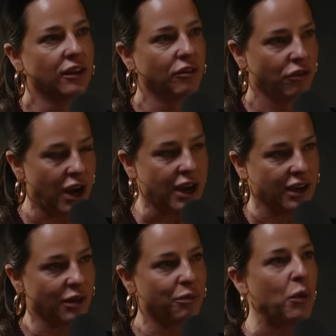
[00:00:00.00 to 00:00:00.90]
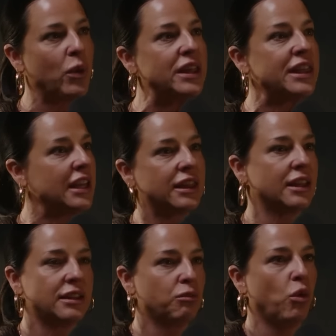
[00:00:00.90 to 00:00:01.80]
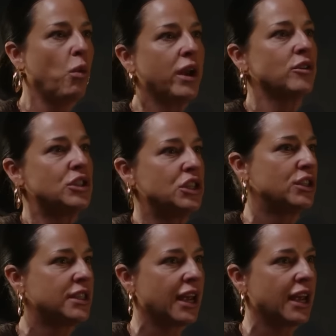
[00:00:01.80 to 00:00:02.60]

Right. But we think that, well, what else do you say?